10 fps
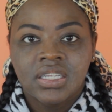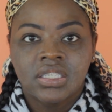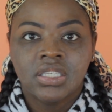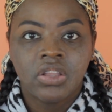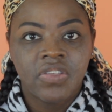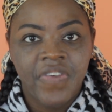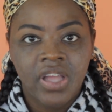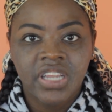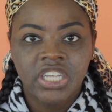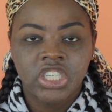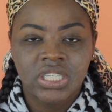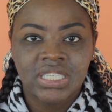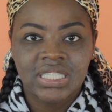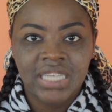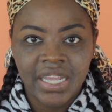So the foundation
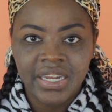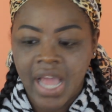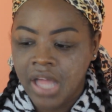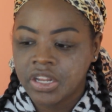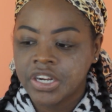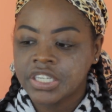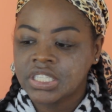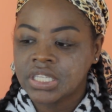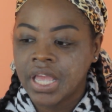is $10,